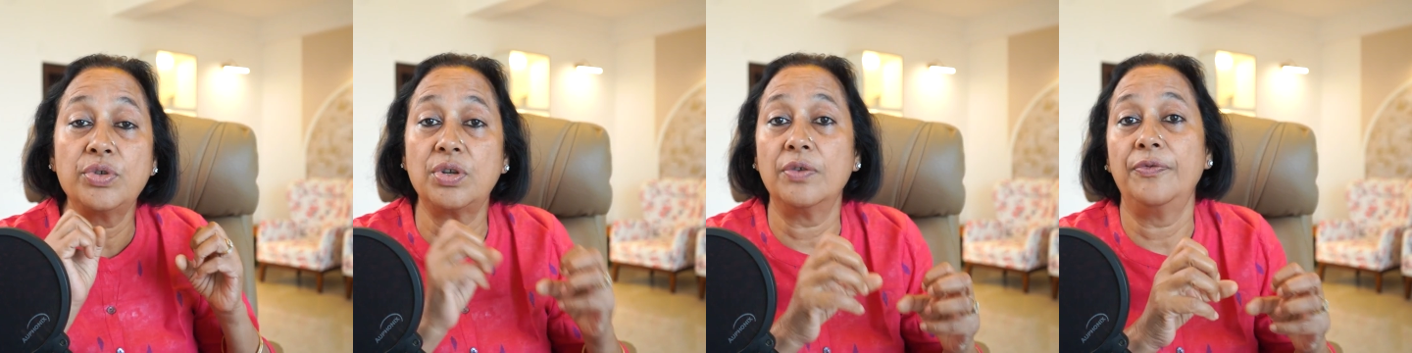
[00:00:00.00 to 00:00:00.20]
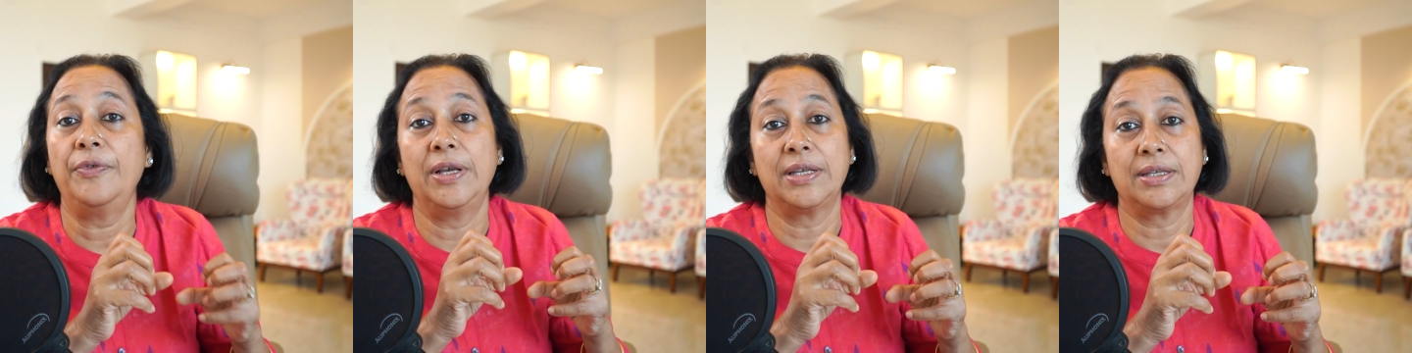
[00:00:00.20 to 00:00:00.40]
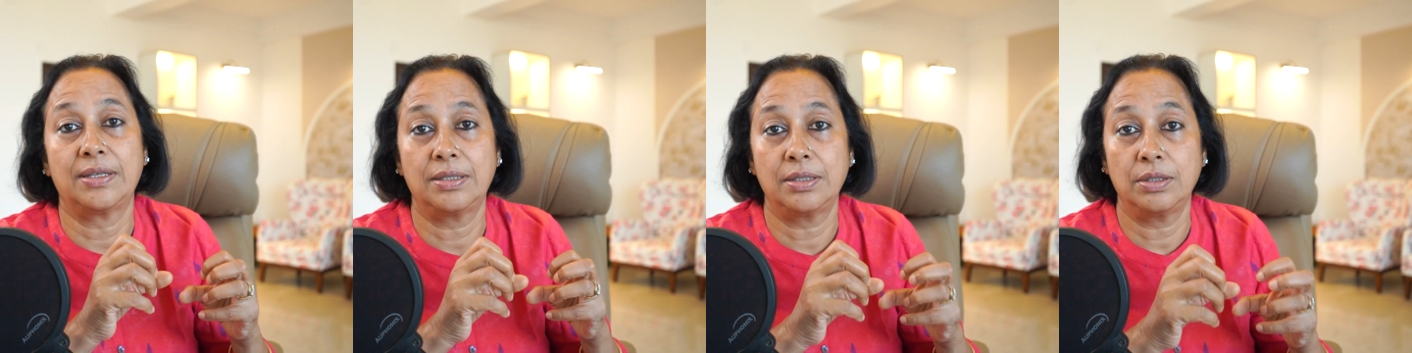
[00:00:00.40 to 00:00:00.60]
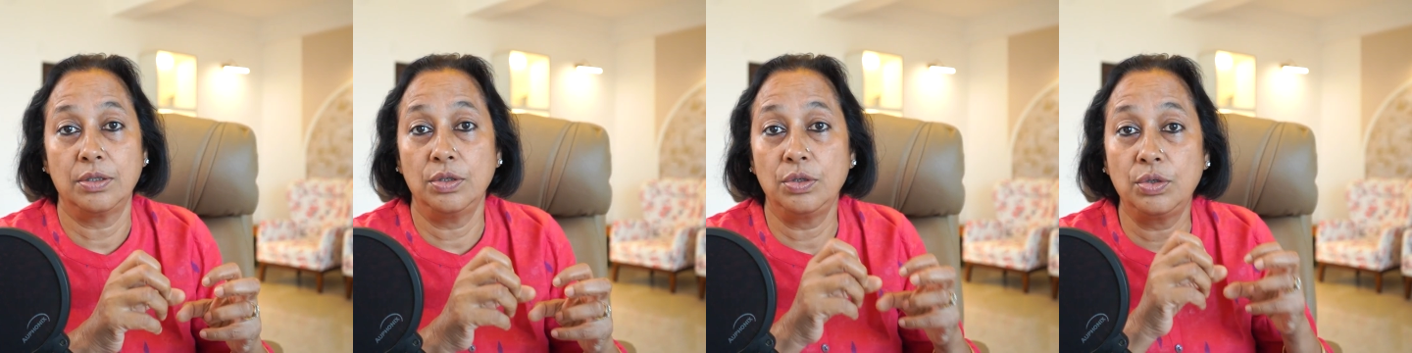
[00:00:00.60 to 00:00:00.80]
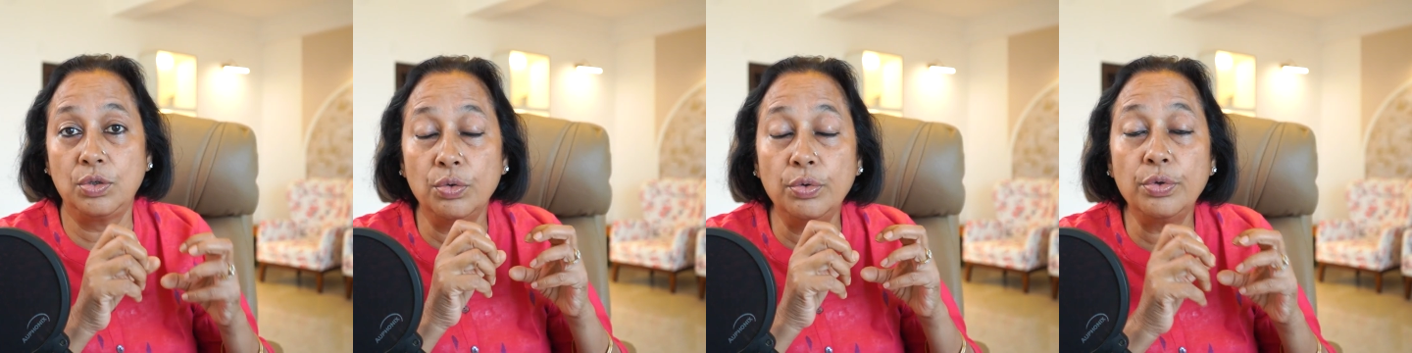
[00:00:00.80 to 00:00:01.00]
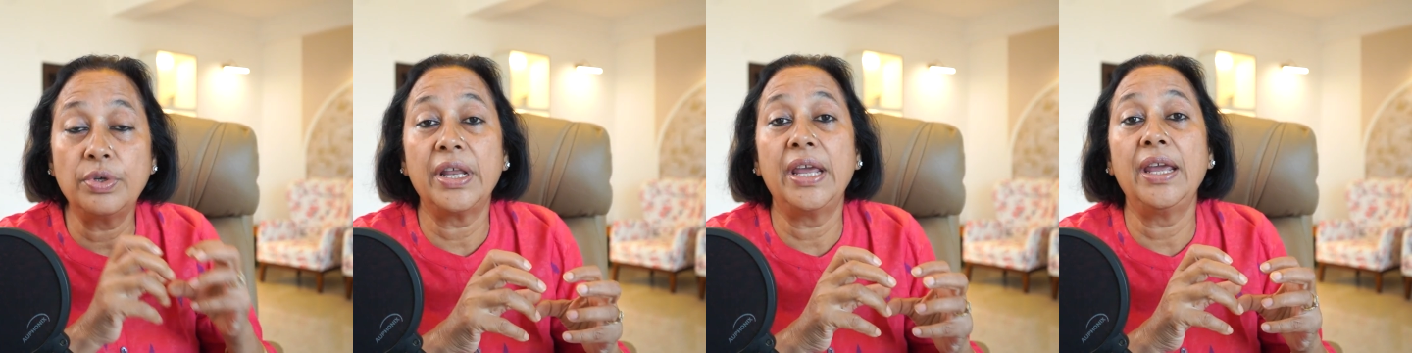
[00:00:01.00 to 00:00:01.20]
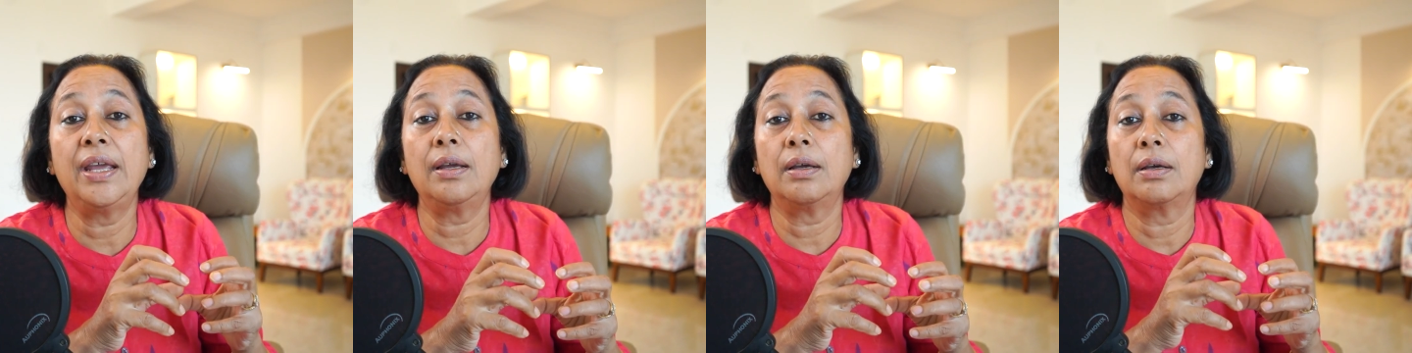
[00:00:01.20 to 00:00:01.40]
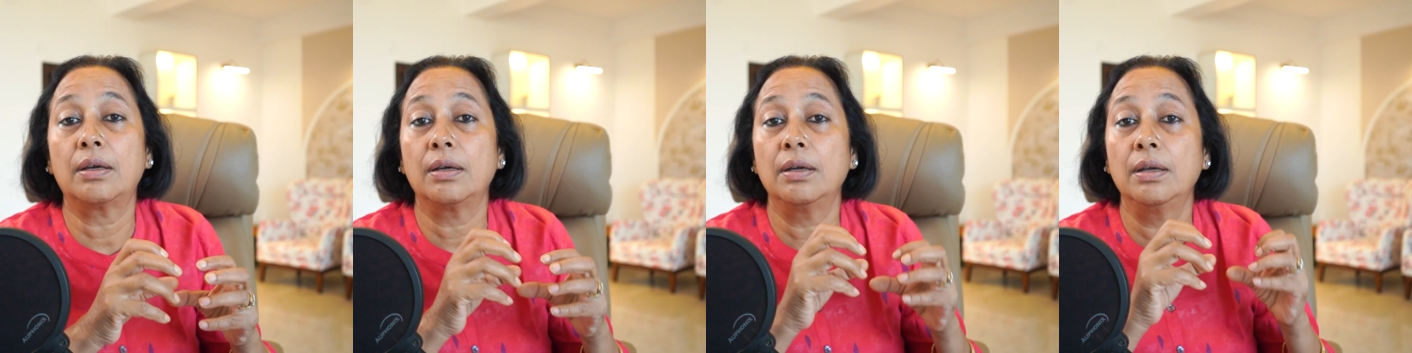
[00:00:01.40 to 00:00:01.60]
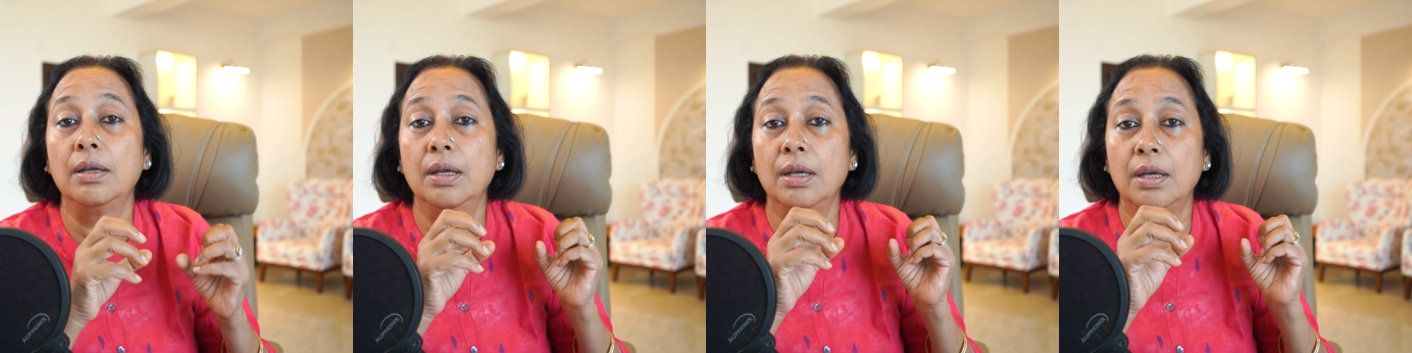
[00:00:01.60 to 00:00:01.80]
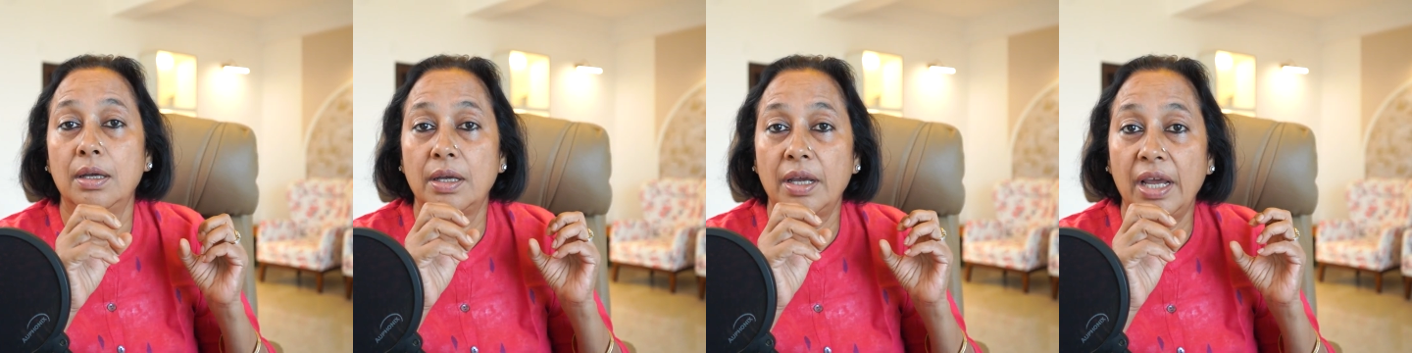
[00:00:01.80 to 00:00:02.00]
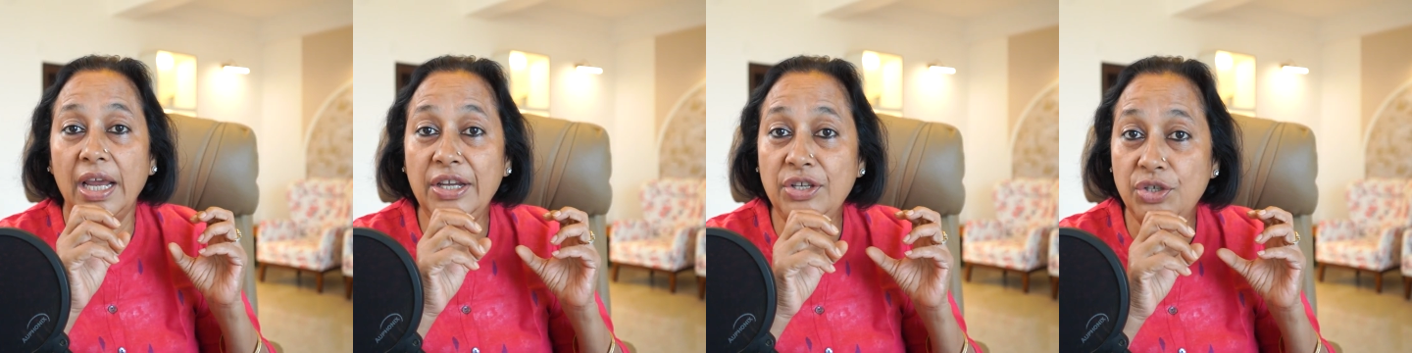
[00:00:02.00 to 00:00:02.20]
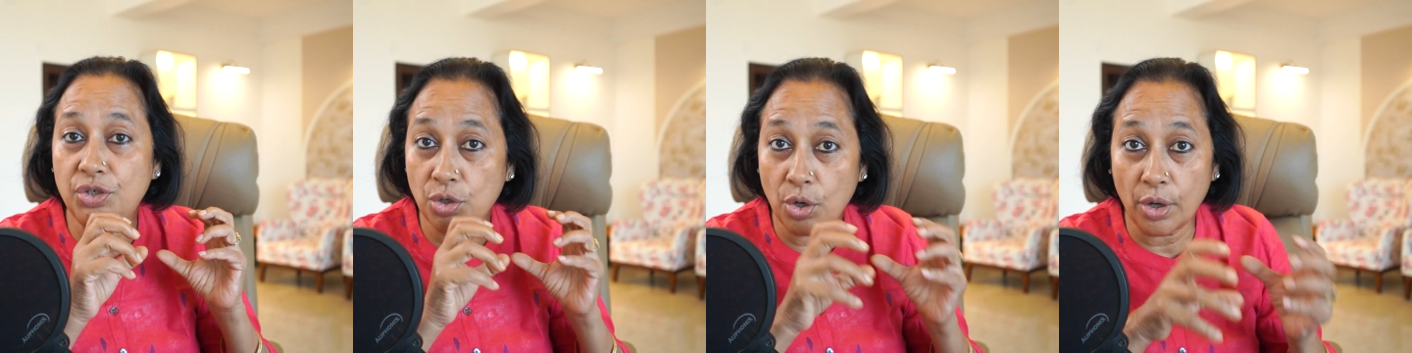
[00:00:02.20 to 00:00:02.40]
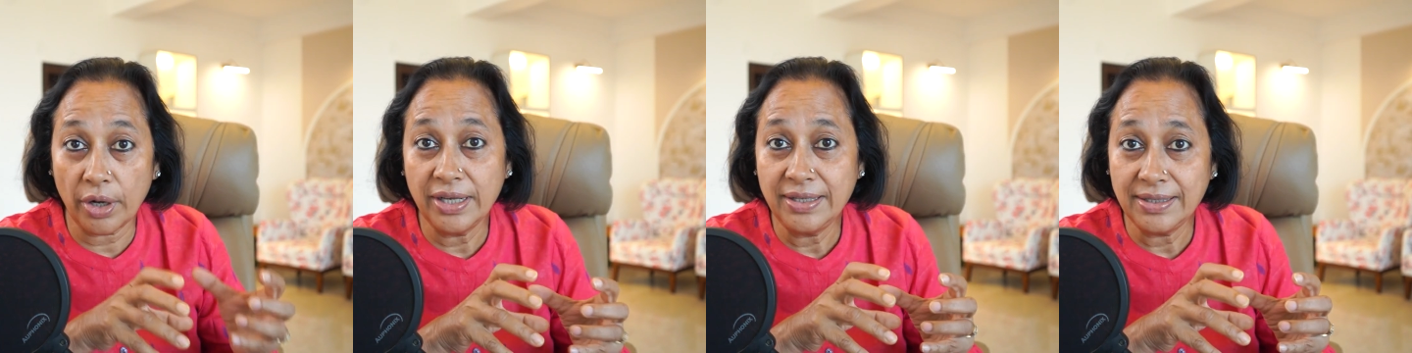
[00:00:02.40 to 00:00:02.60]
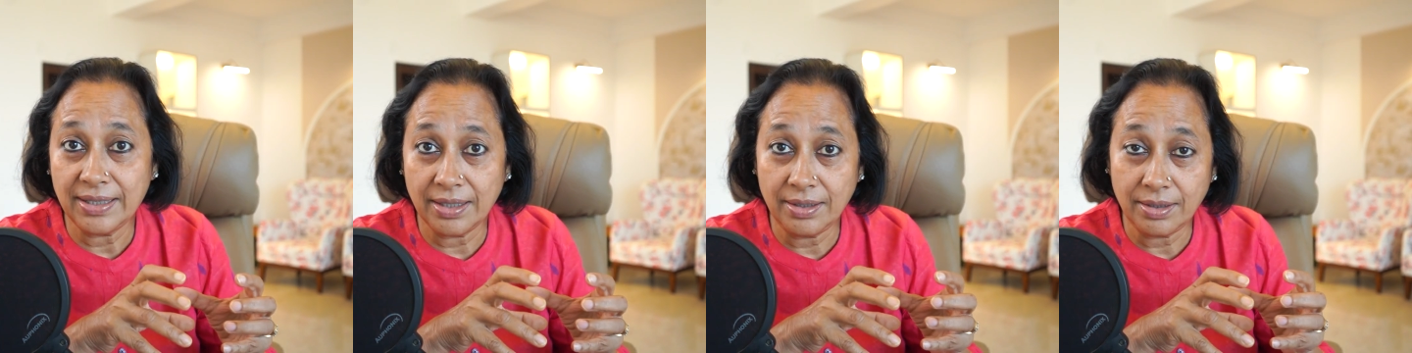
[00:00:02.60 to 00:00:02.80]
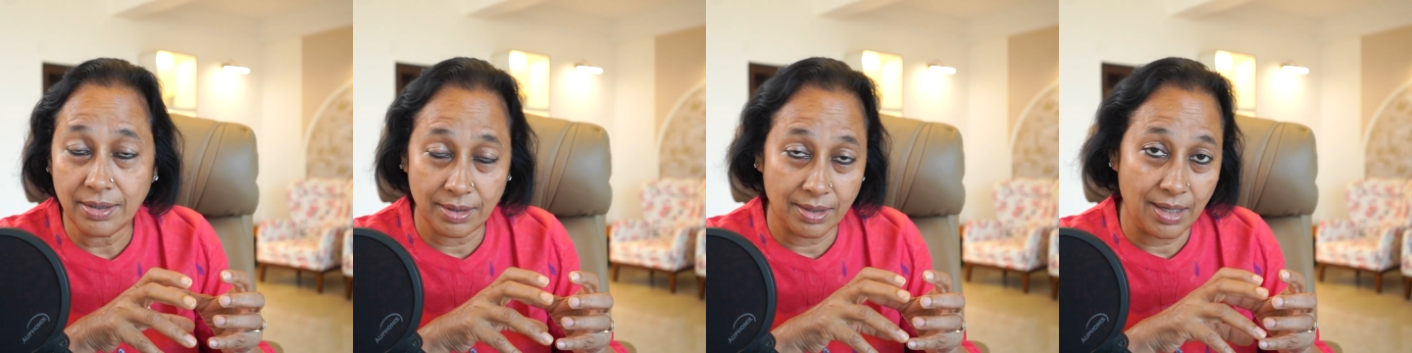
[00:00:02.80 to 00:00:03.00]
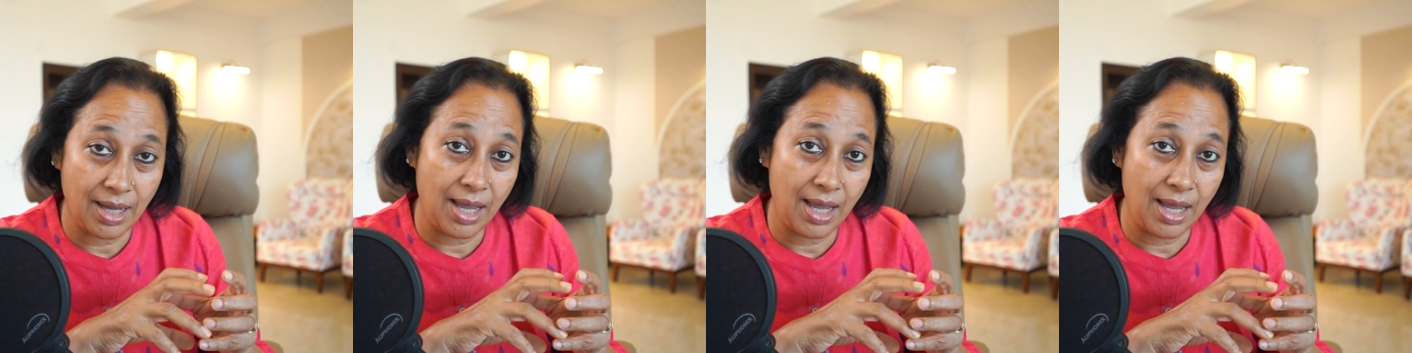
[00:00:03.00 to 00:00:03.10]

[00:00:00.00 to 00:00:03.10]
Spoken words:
of us do take insurances,